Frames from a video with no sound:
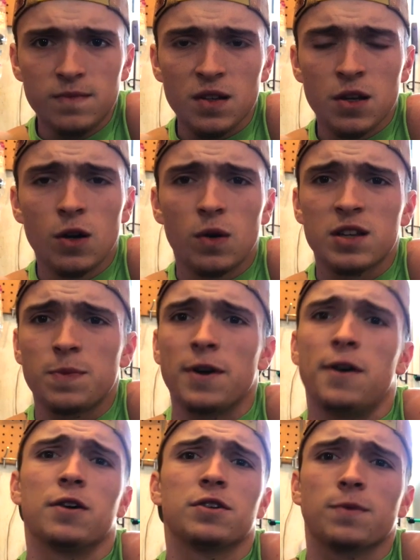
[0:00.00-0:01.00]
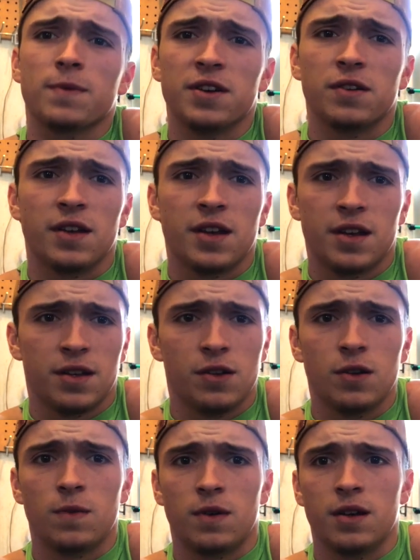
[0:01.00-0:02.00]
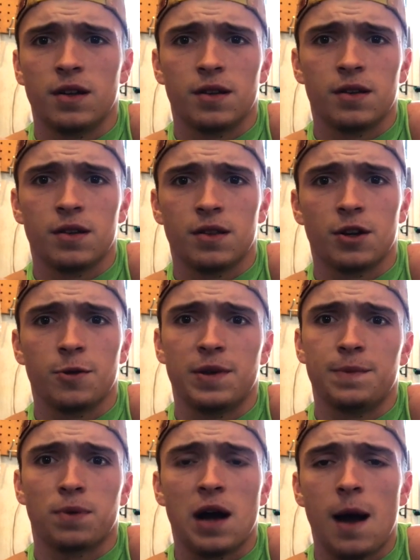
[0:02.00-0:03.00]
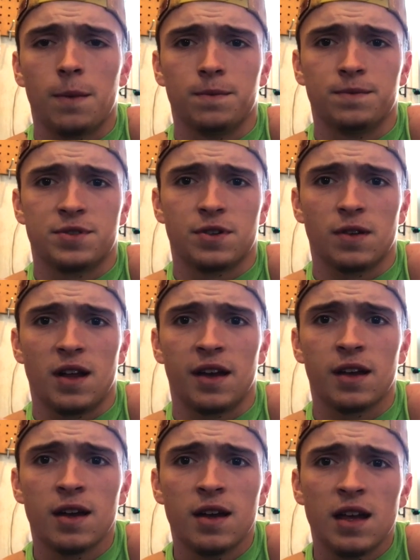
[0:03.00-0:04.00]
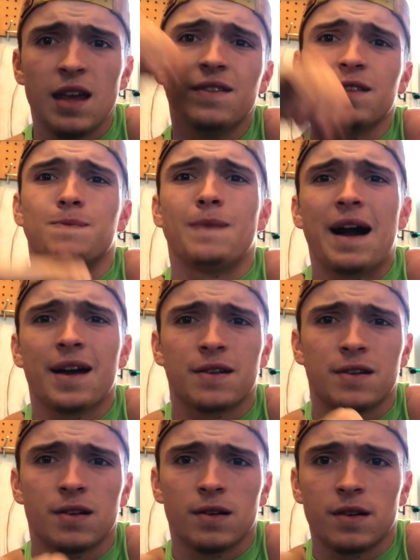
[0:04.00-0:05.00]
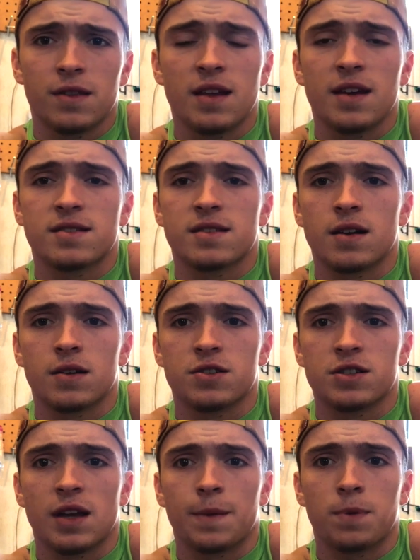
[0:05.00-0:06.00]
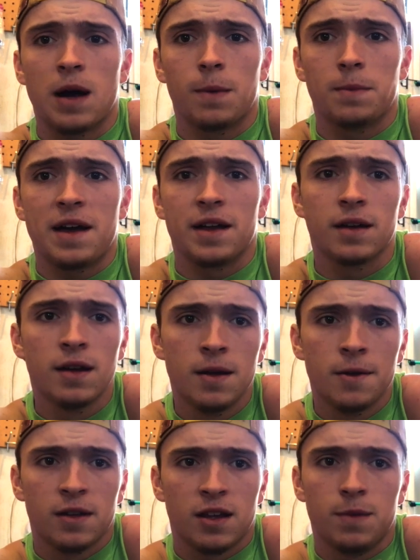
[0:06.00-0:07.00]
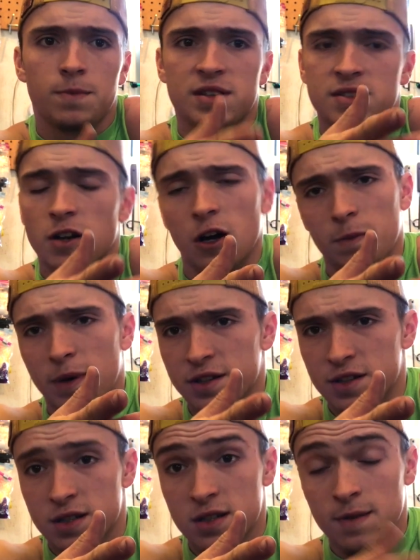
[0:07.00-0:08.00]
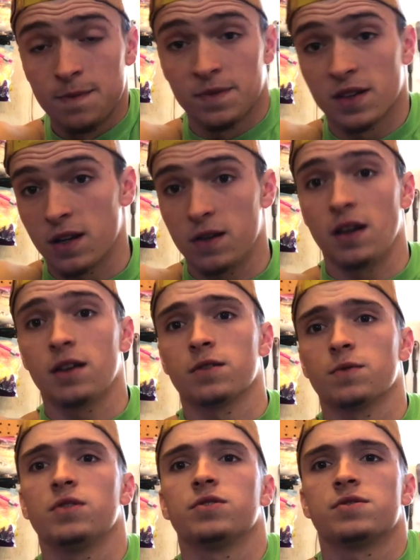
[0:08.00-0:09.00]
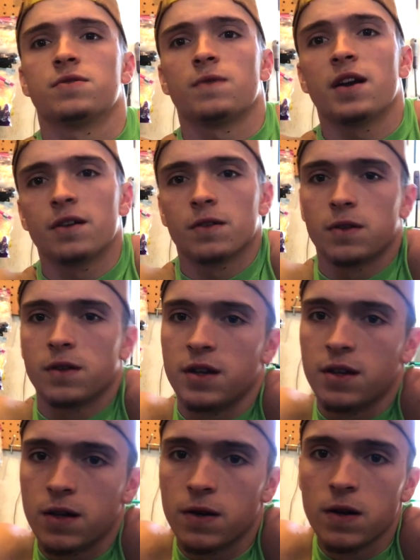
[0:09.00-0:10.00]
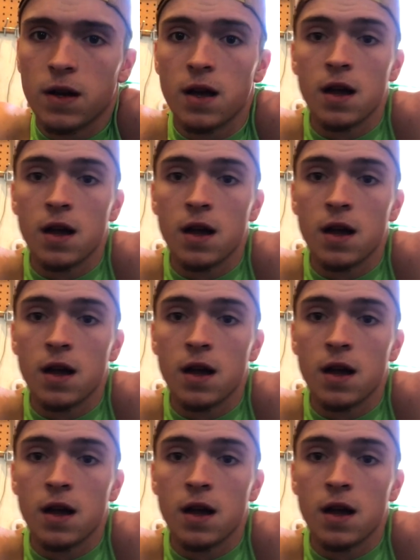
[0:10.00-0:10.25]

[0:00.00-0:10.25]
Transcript: you don't want it to be hard to reel in, you don't want there to be problems, or like even minor things that are just like problematic can be solved by just cleaning your reels regularly, you know?